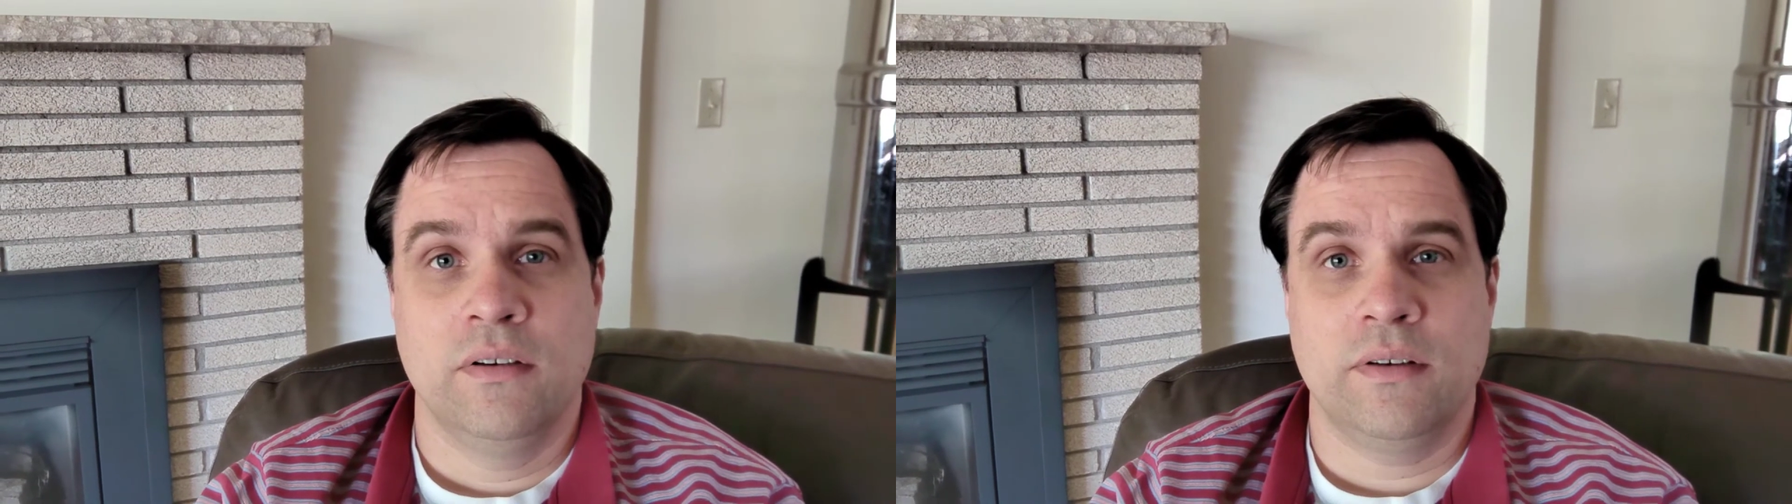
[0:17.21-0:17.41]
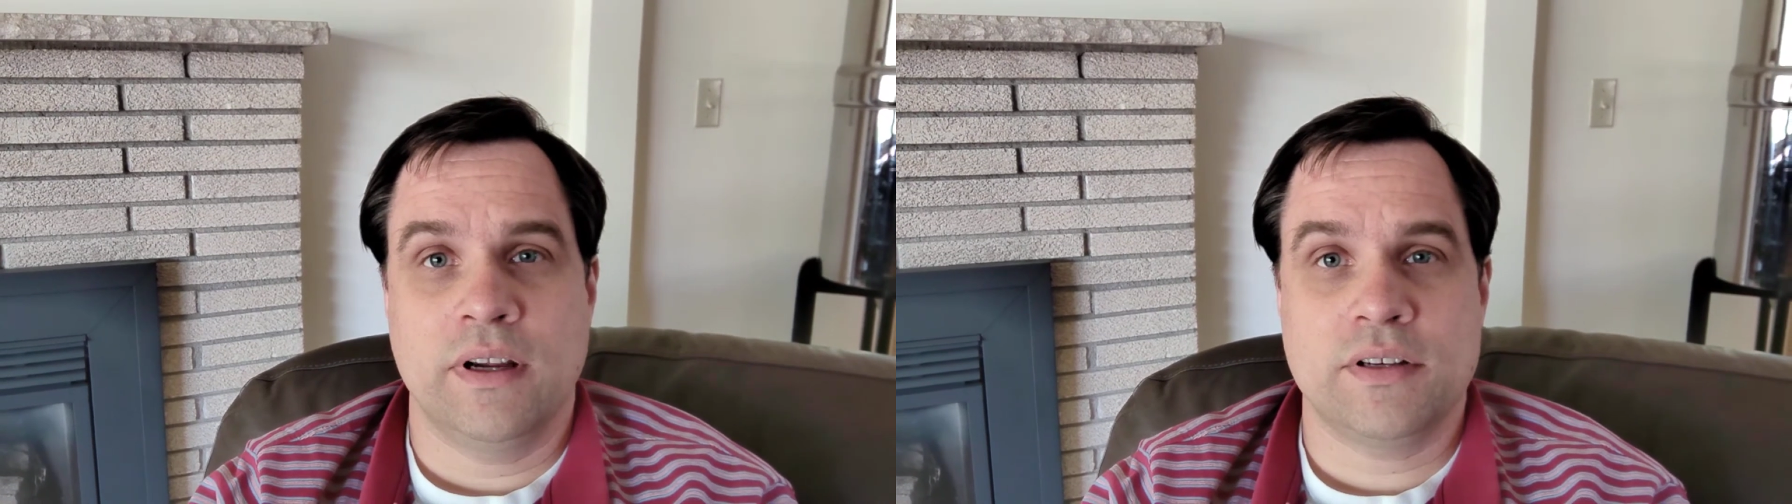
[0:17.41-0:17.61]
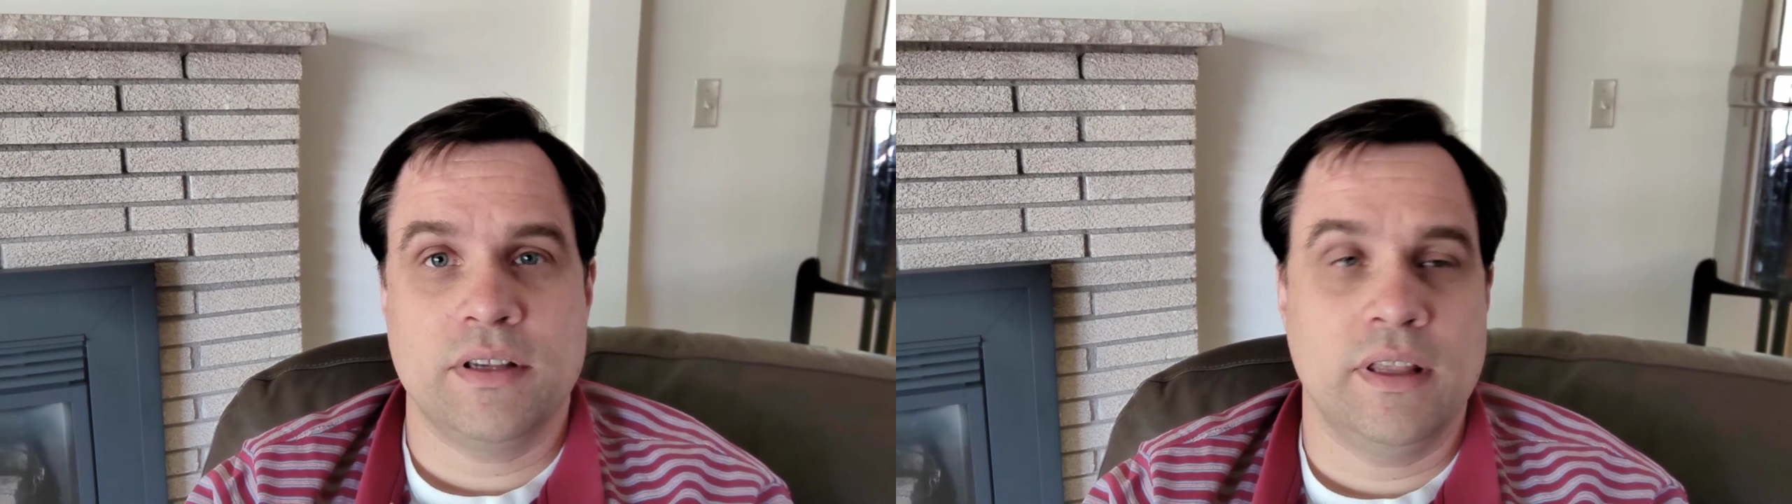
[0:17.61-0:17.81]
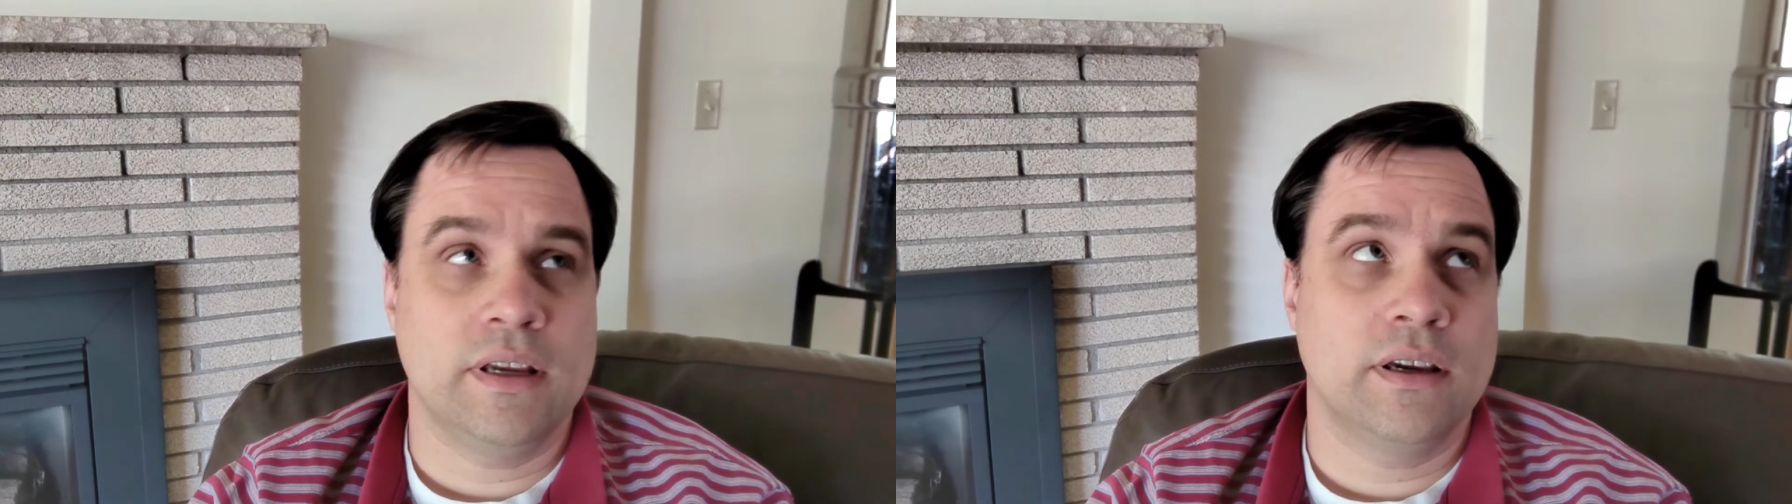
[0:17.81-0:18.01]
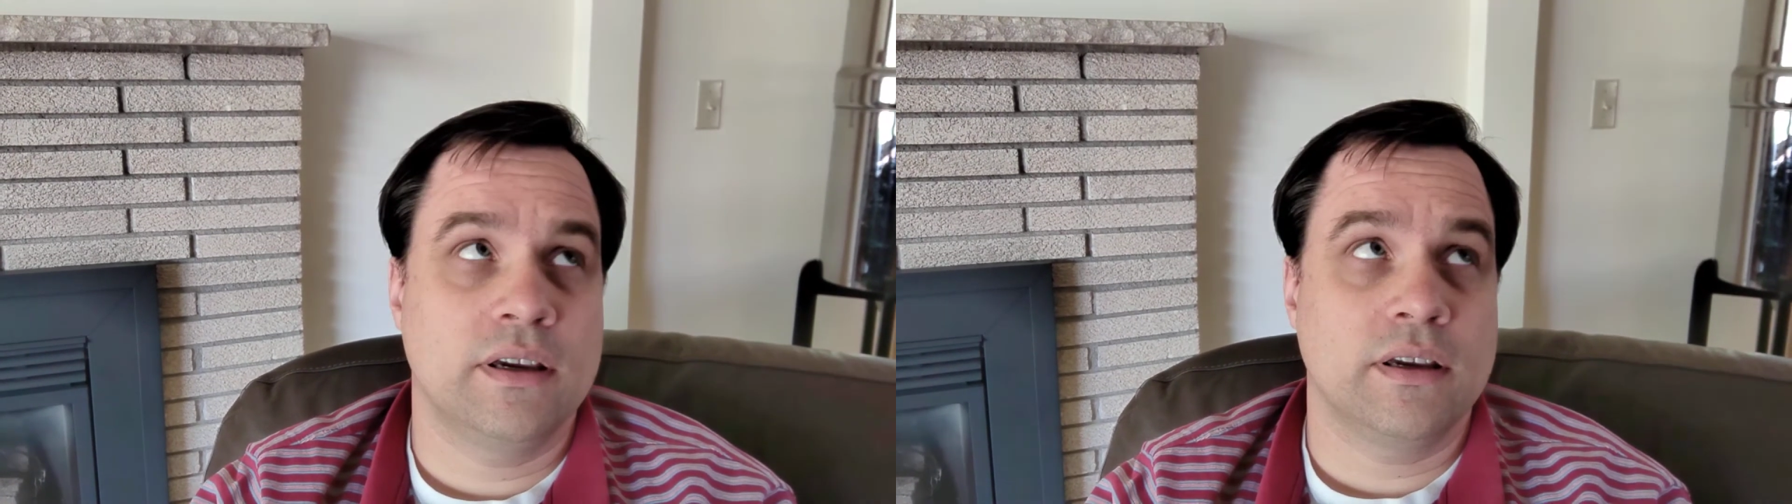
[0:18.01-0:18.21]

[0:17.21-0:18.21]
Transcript: for actually like